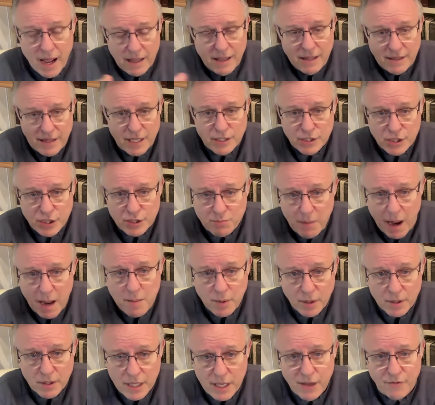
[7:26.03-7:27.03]
That's just my
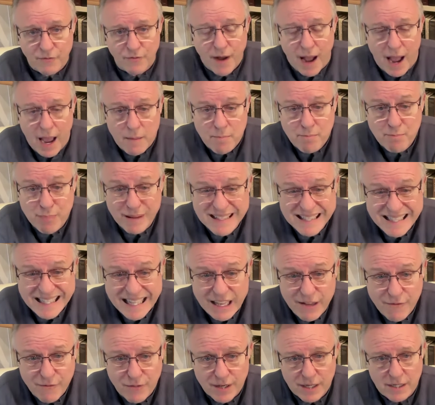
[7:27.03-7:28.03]
belief. I
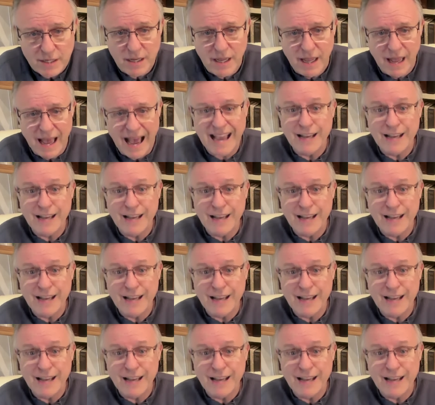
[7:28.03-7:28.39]
believe it.